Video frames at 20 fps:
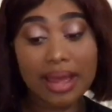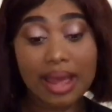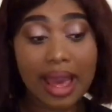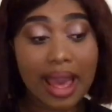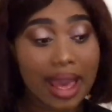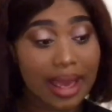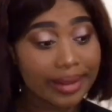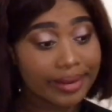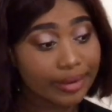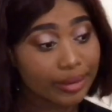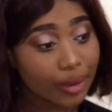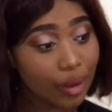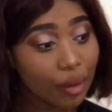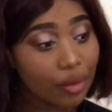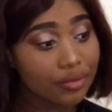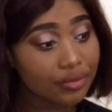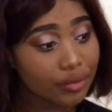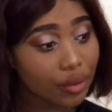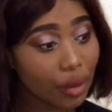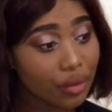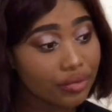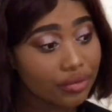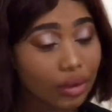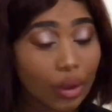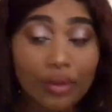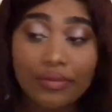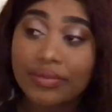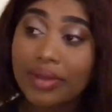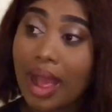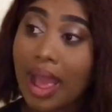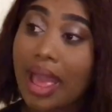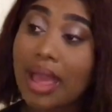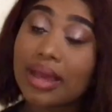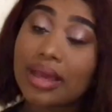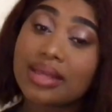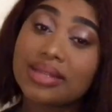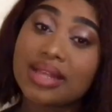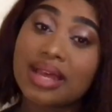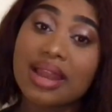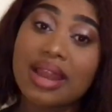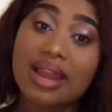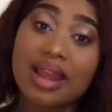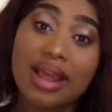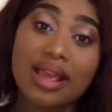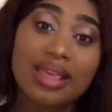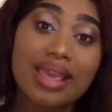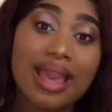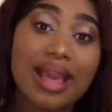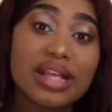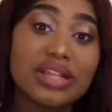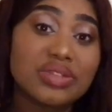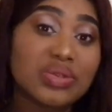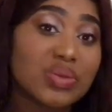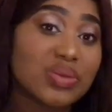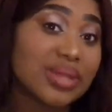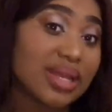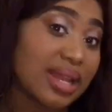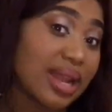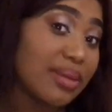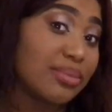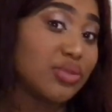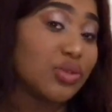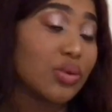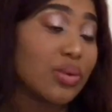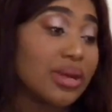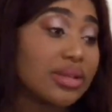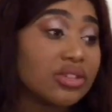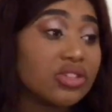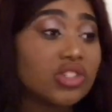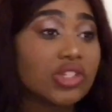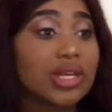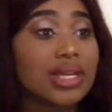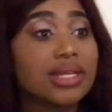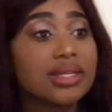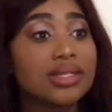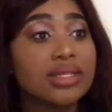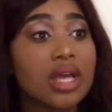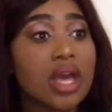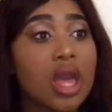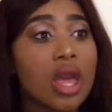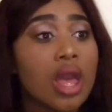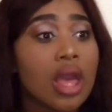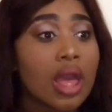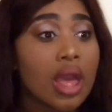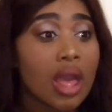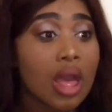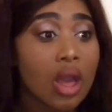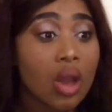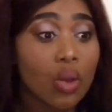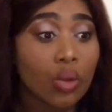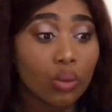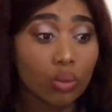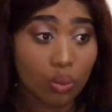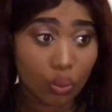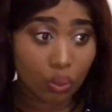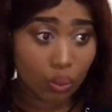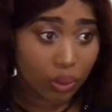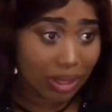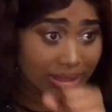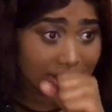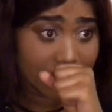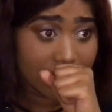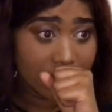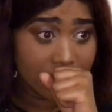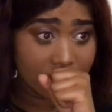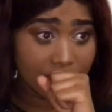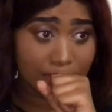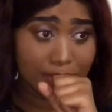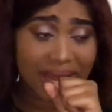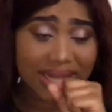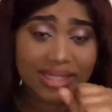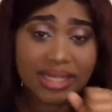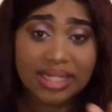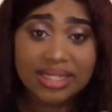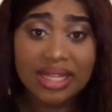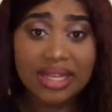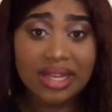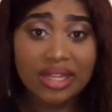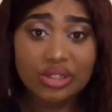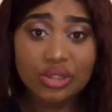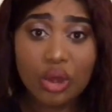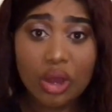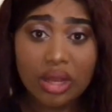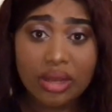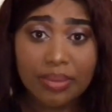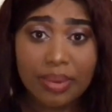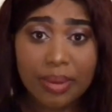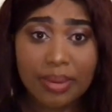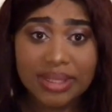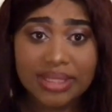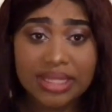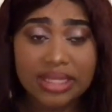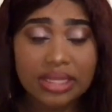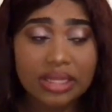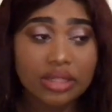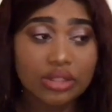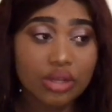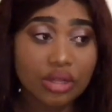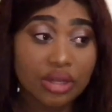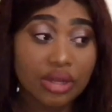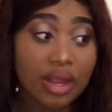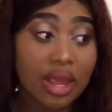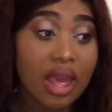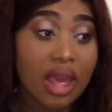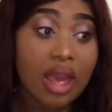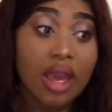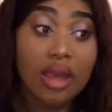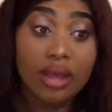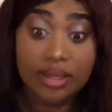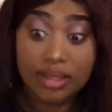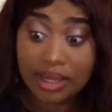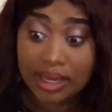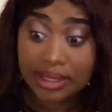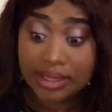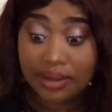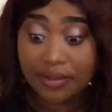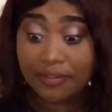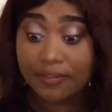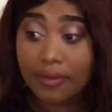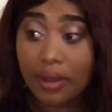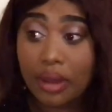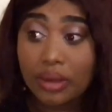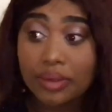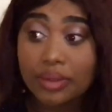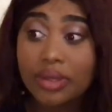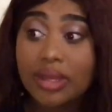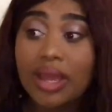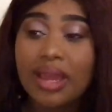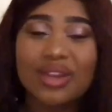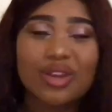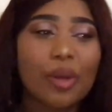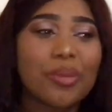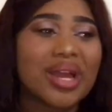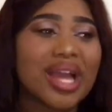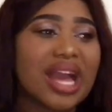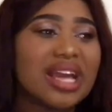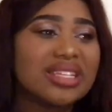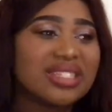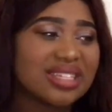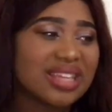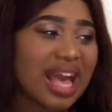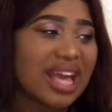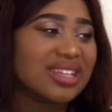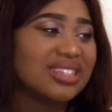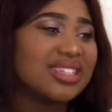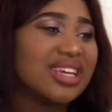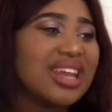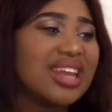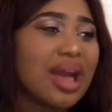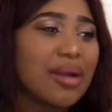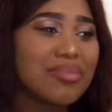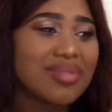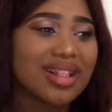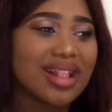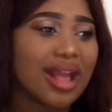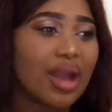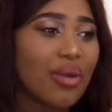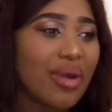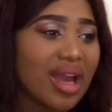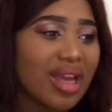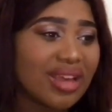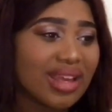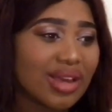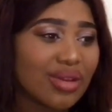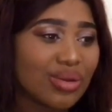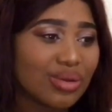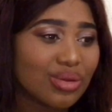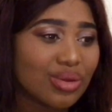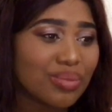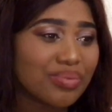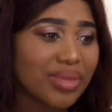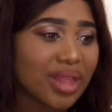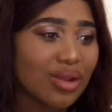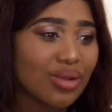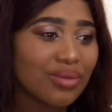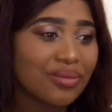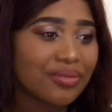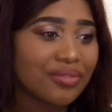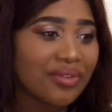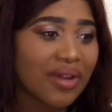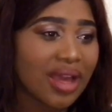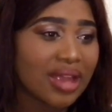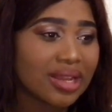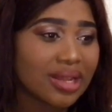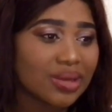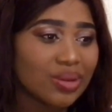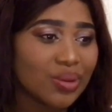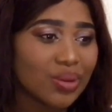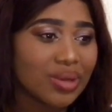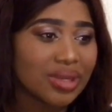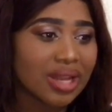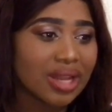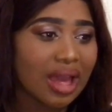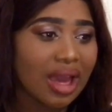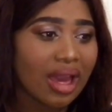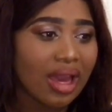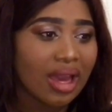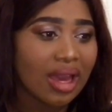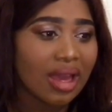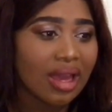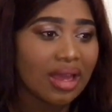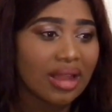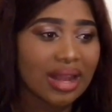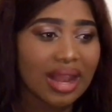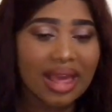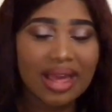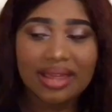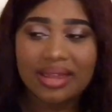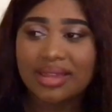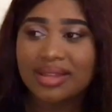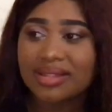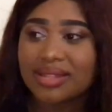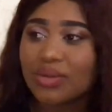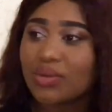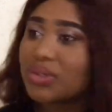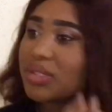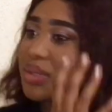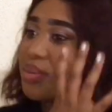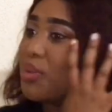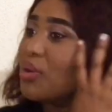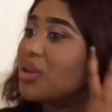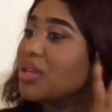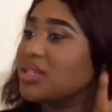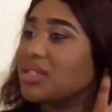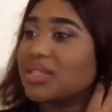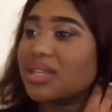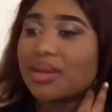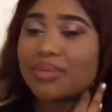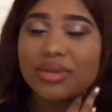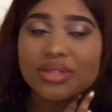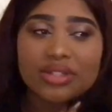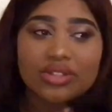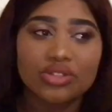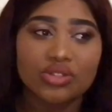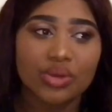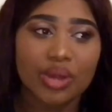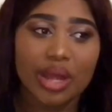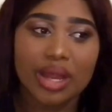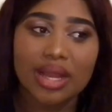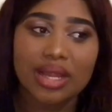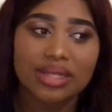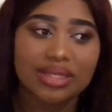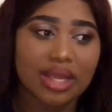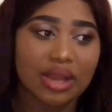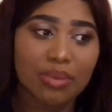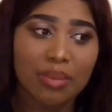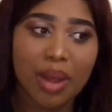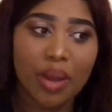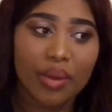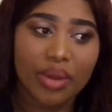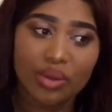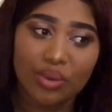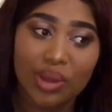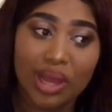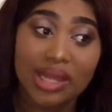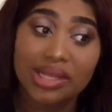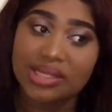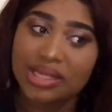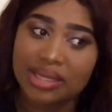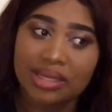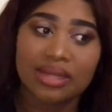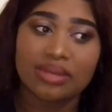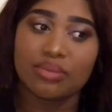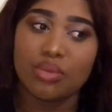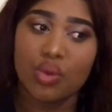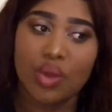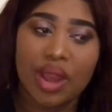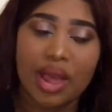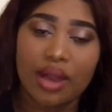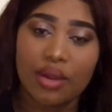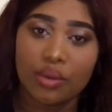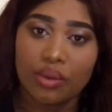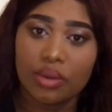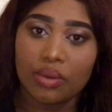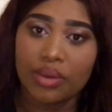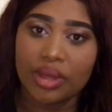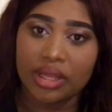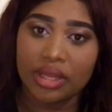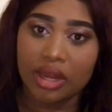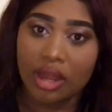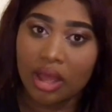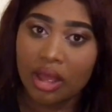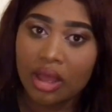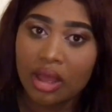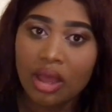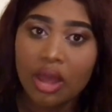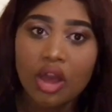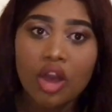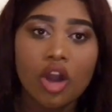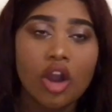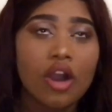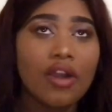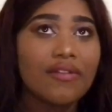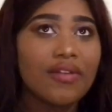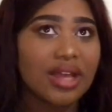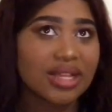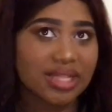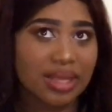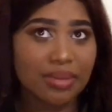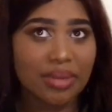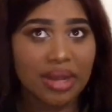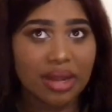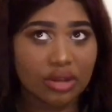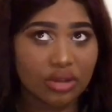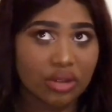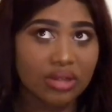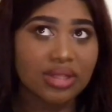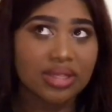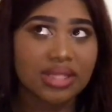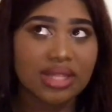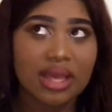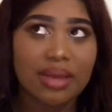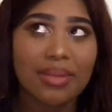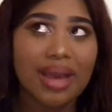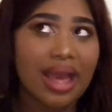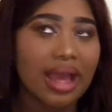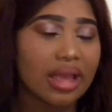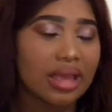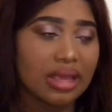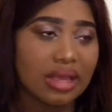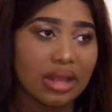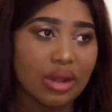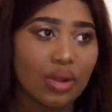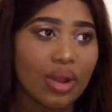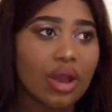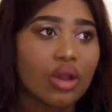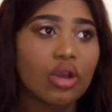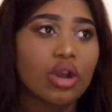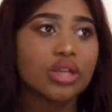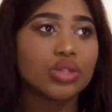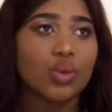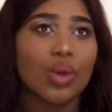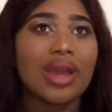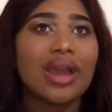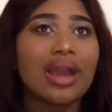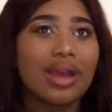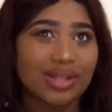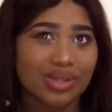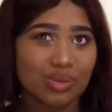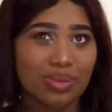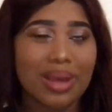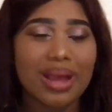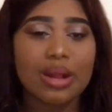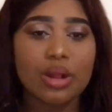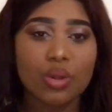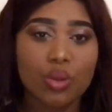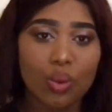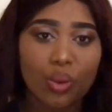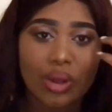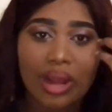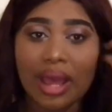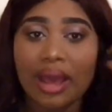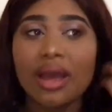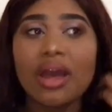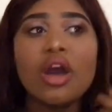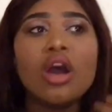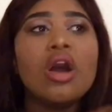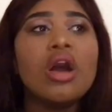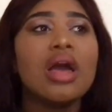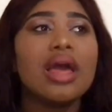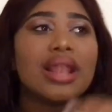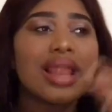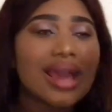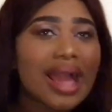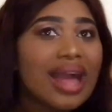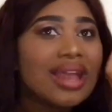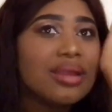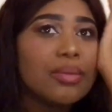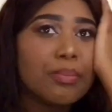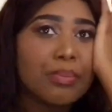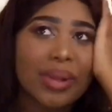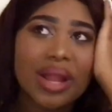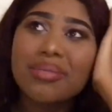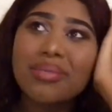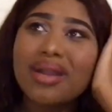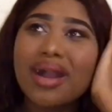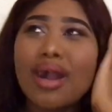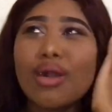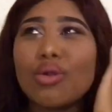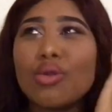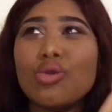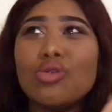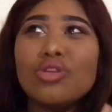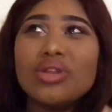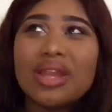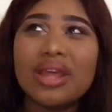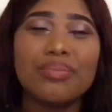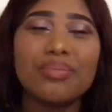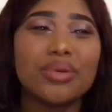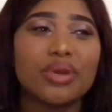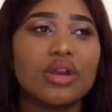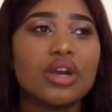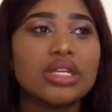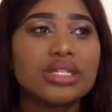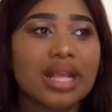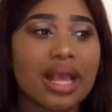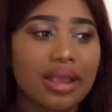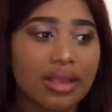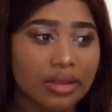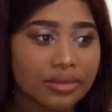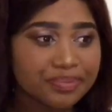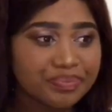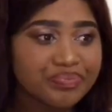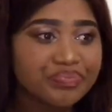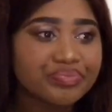bye quf quf quf naye ke sana nanyansi uzana mthu was chase. What he back to tell you, baby, back to tell you. Let it phone. Come on, guys, and then I'm glad I came up. Blum, no, I'm fine alone. Like, he's only born, he's in a mass of true colors. I'm about when you're hunting and you love when. Obviously, I mean, I don't say bye, because when I was back cooler, like, I didn't blame her cool name because, like,